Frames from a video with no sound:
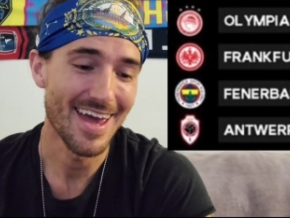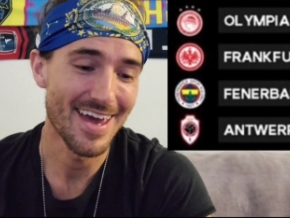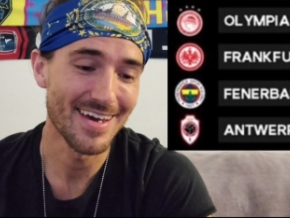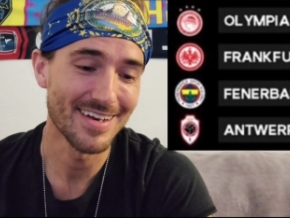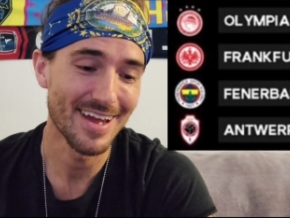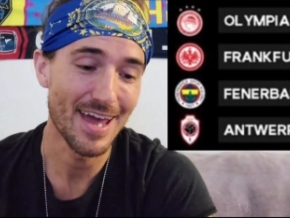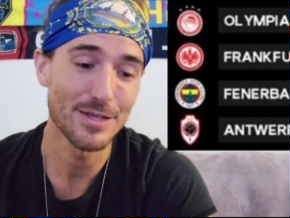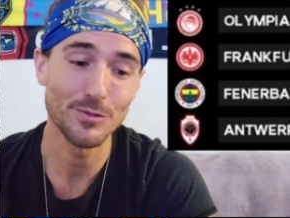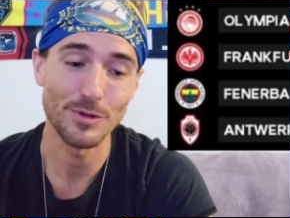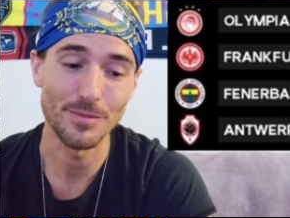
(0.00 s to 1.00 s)
and
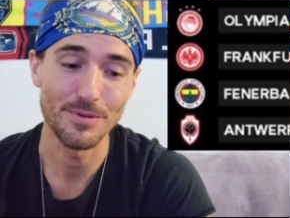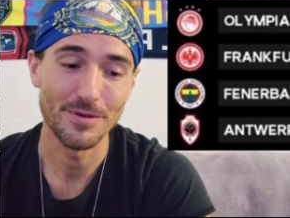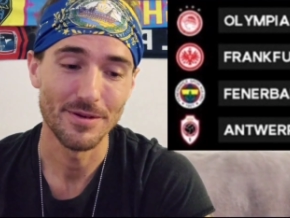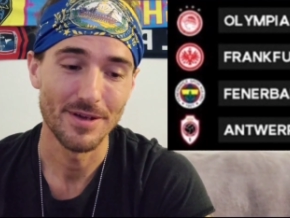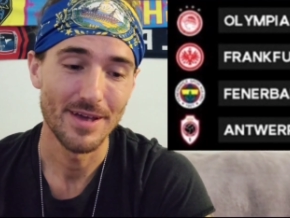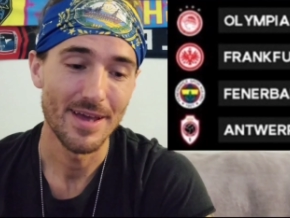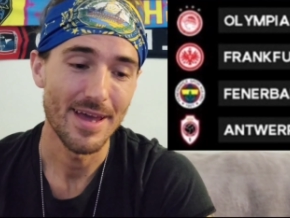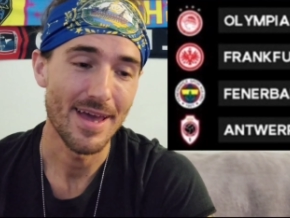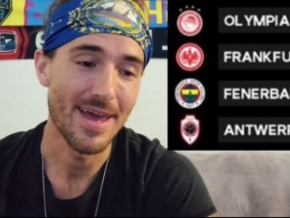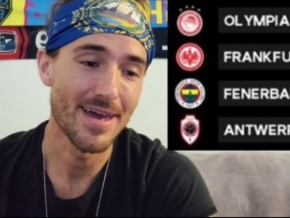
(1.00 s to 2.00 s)
Antwerp.
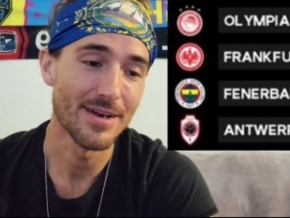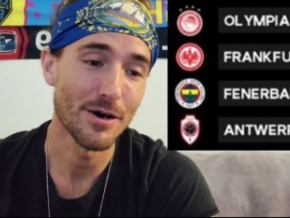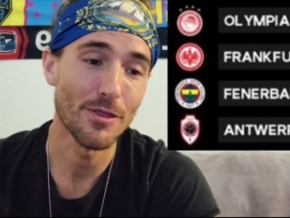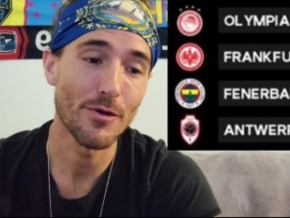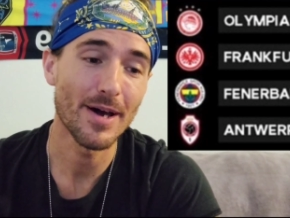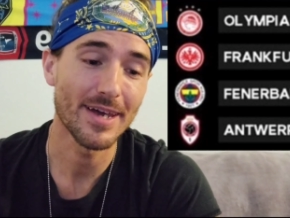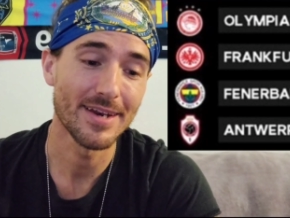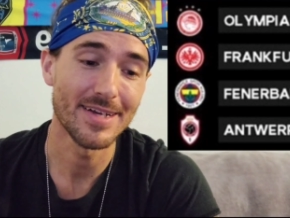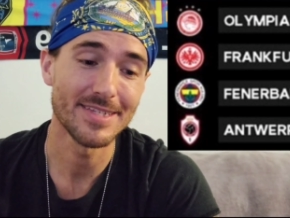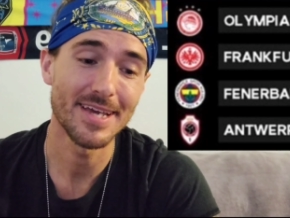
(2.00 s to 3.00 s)
And although I
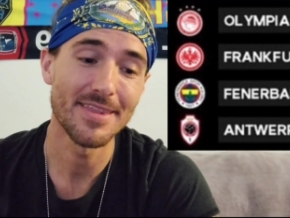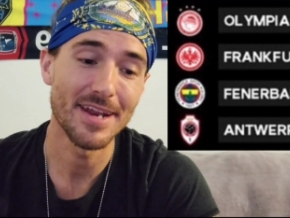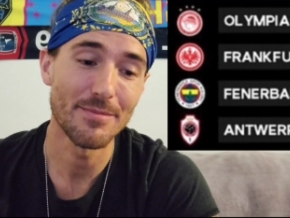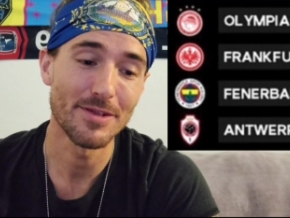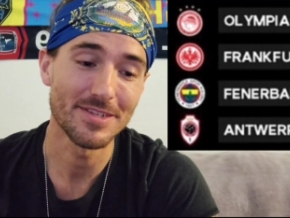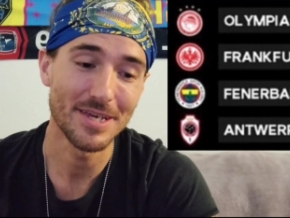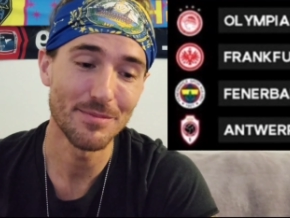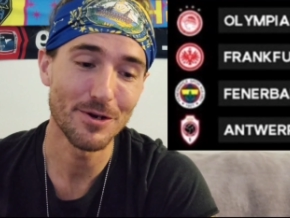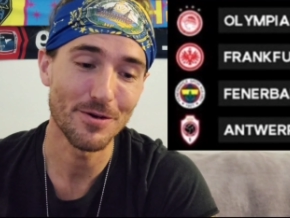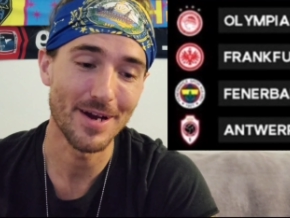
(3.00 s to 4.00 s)
cannot say the name of the
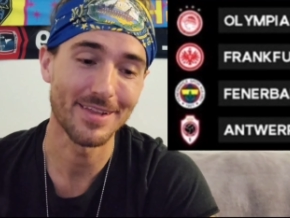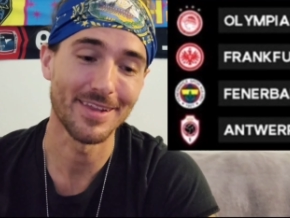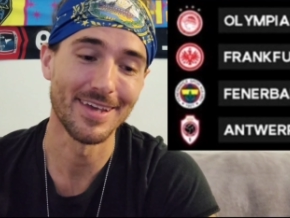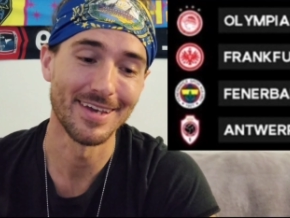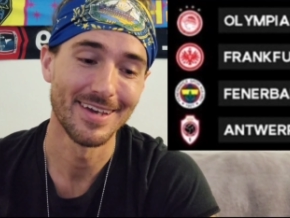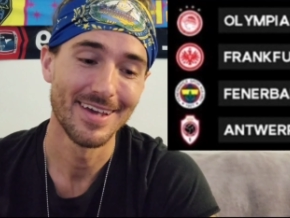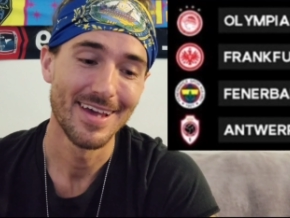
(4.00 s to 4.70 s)
team correctly,